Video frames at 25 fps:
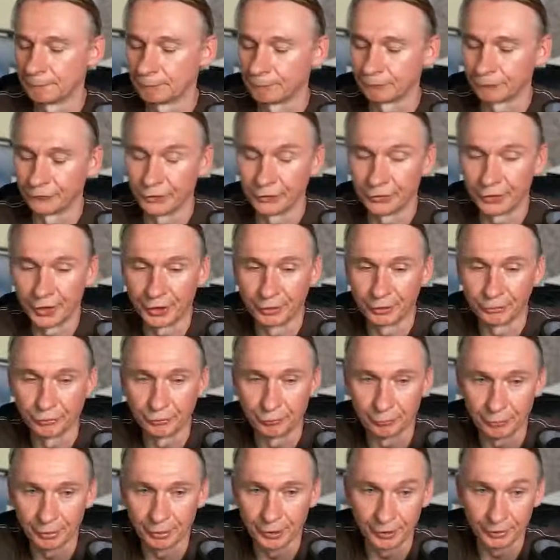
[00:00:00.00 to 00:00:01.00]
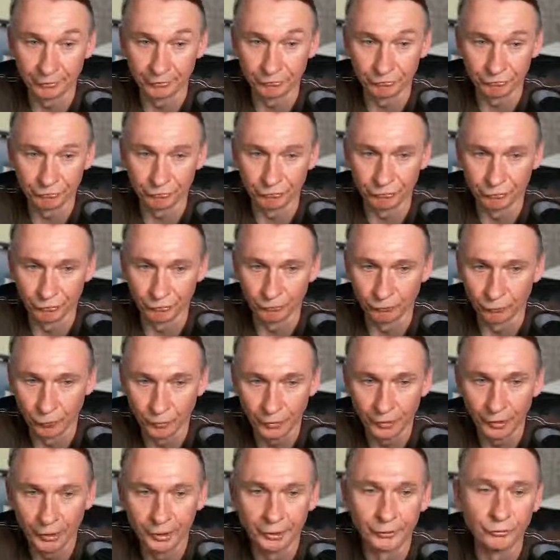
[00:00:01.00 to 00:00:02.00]
the NanoPi for
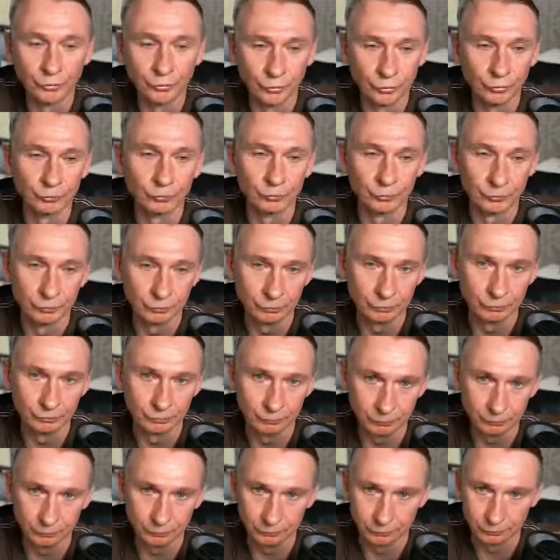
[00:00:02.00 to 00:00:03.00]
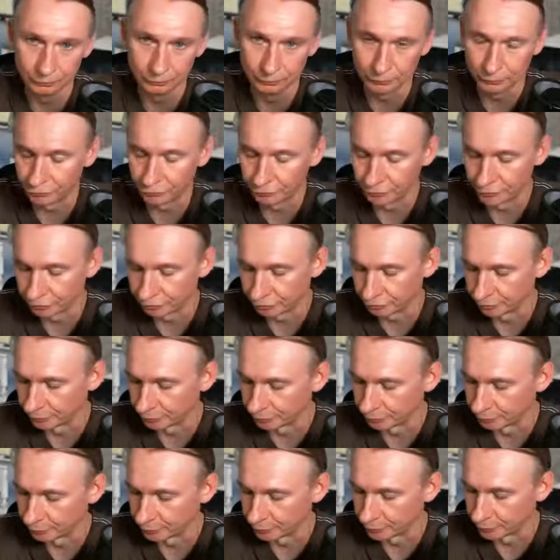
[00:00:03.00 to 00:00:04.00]
what I know of it for
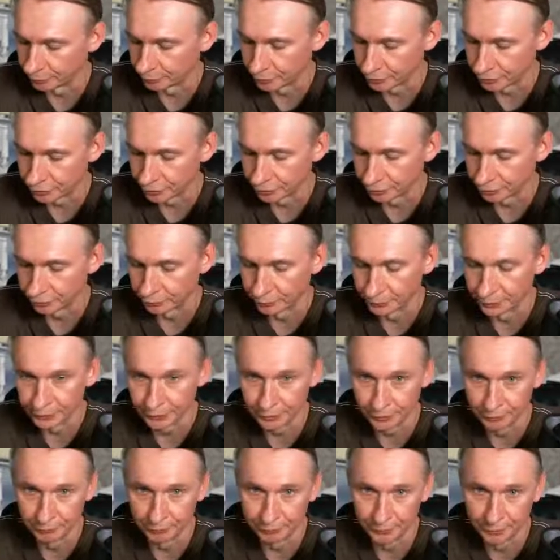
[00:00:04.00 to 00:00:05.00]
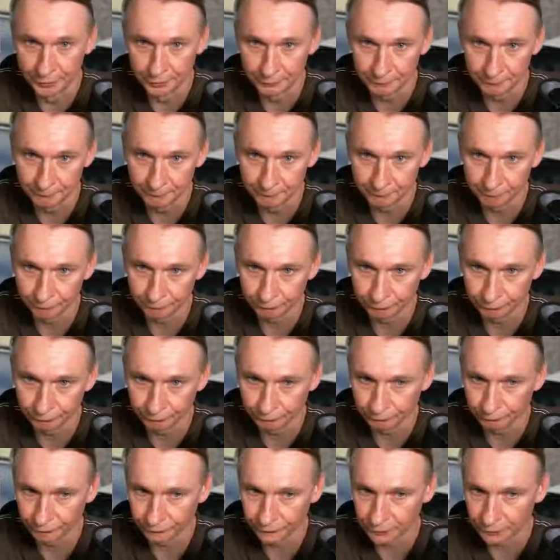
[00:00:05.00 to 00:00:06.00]
the moment. So with admin
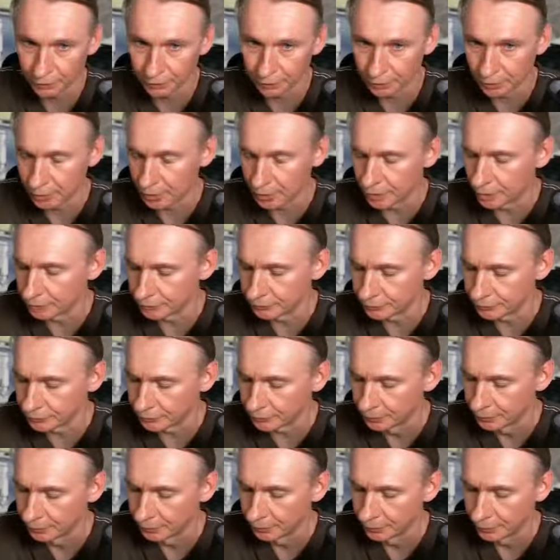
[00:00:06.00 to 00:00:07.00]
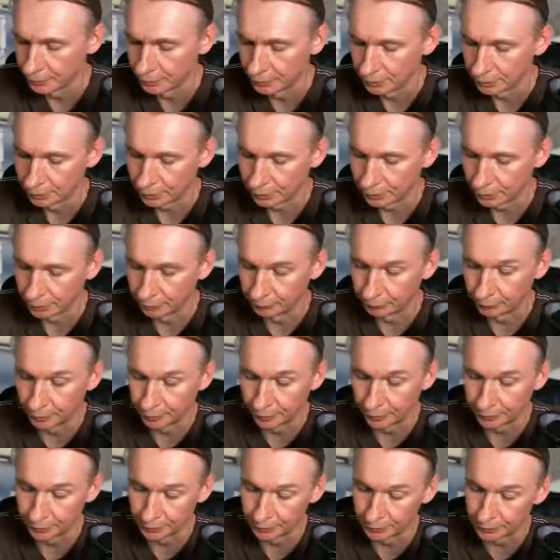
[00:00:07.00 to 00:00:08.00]
account and
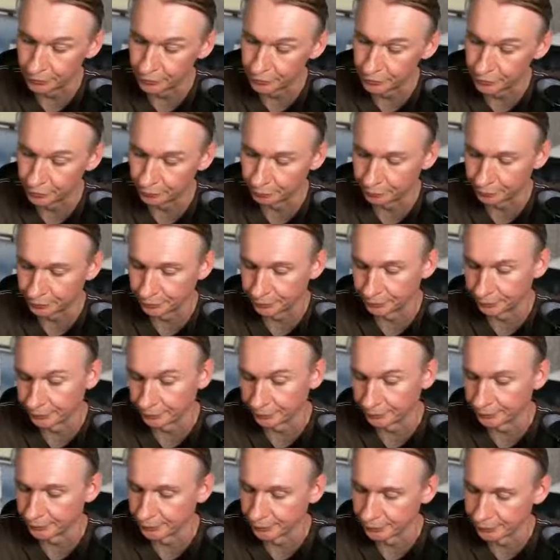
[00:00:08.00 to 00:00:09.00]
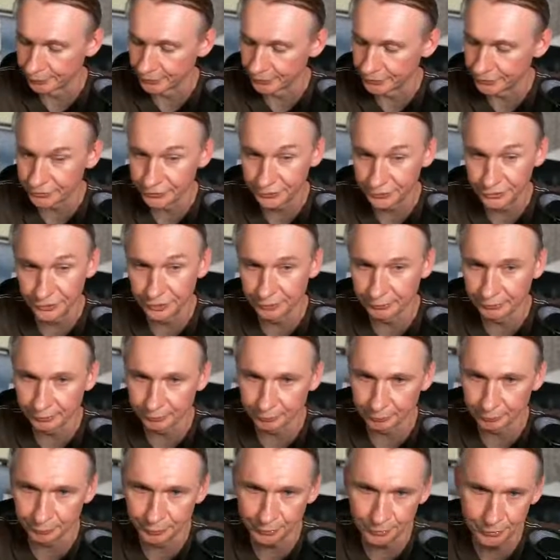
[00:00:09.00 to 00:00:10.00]
my super secret
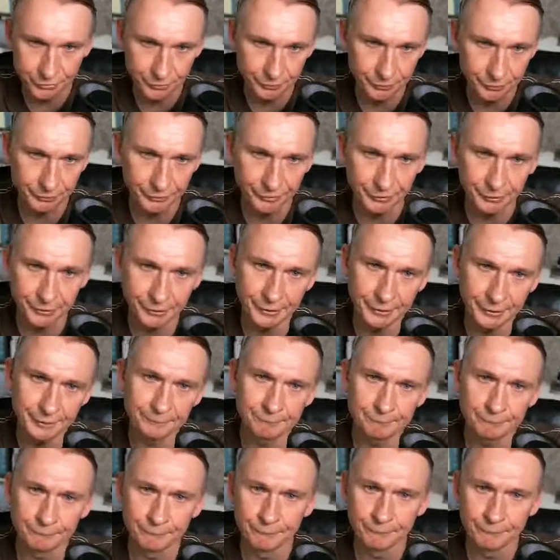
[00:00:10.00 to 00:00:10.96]
password again.